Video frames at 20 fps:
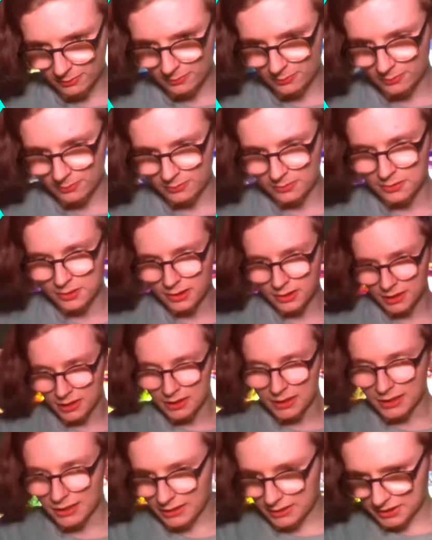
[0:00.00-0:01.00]

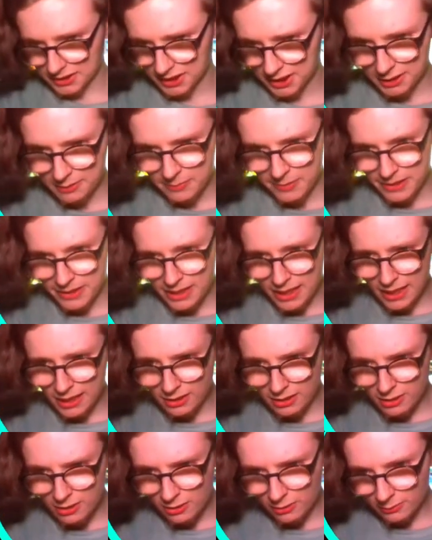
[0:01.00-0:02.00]
It can't be
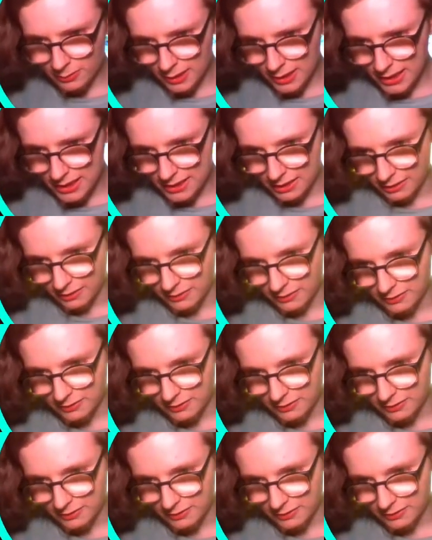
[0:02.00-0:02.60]
that hard, right?